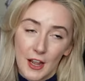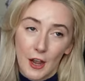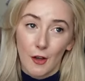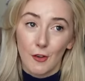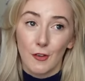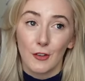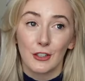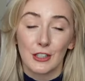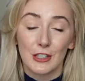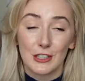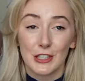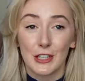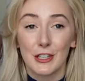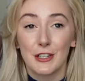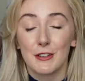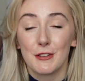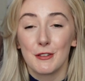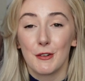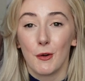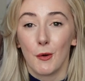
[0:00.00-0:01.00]
I'm not going to show
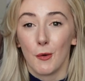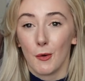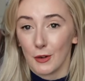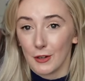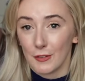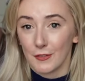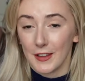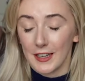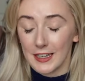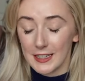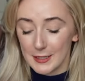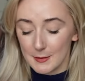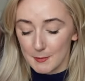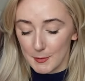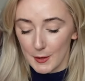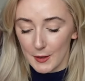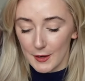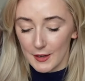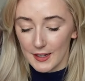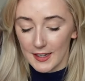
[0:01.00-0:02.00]
you all of this,
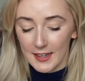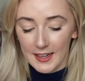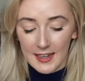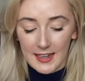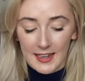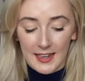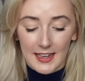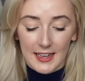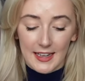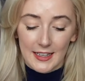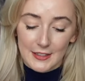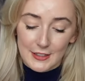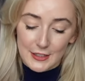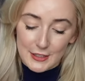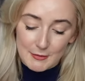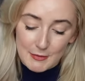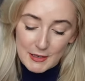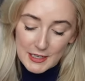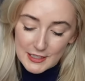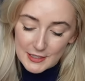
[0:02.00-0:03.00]
but it
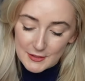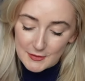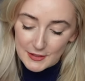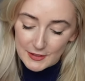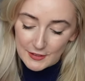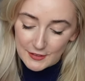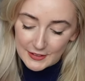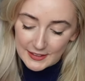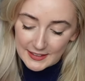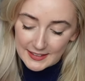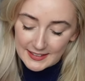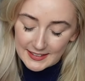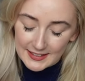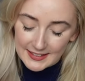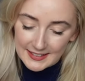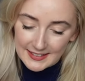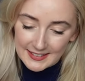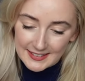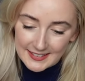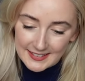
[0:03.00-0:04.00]
just makes me like
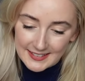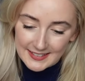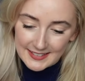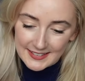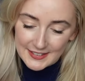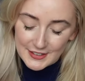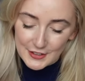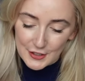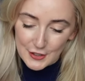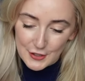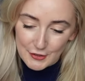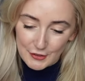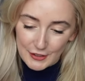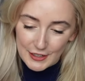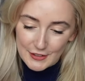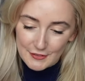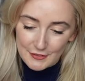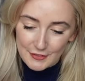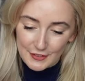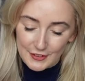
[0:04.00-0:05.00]
so
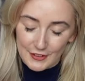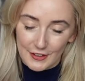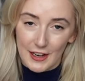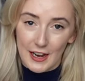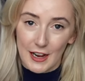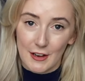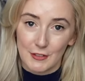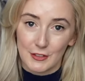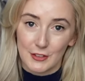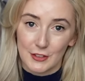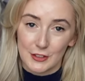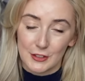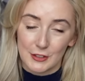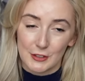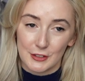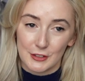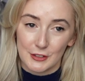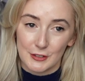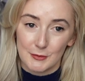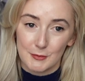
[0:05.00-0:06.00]
grateful that I have such
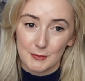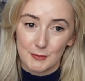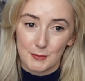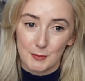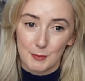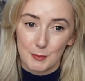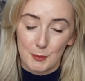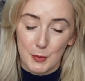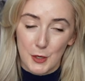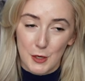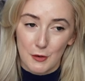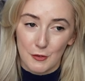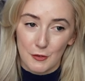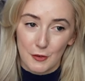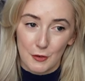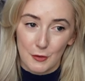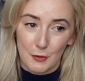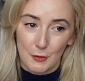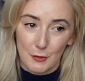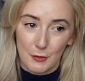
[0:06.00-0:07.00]
a
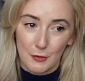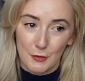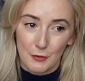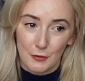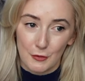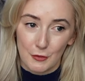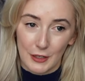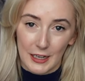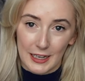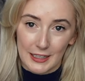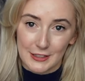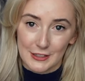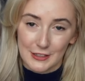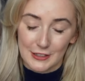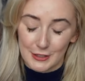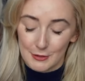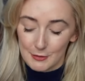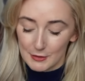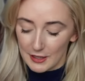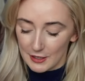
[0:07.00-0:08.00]
beautiful
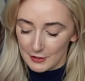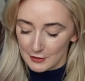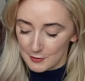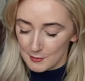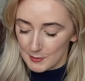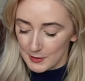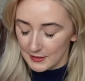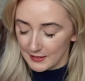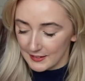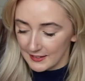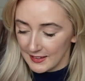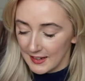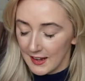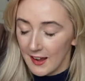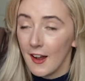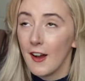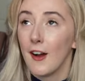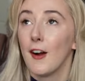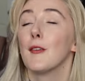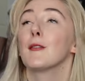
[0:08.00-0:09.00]
relationship with Adam and
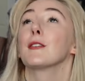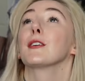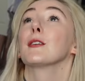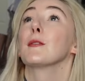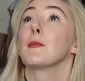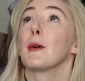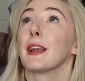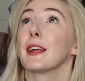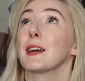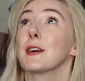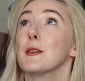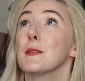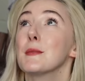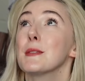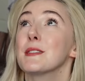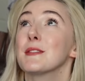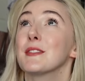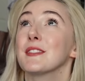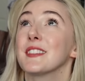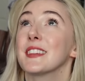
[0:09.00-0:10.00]
I'm going to welling up
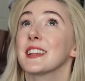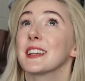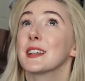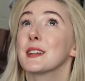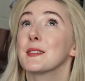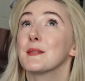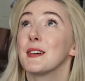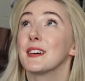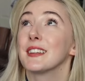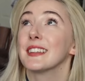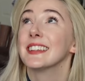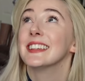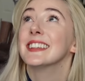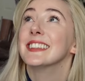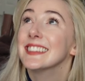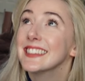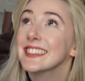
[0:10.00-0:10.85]
even thinking about this.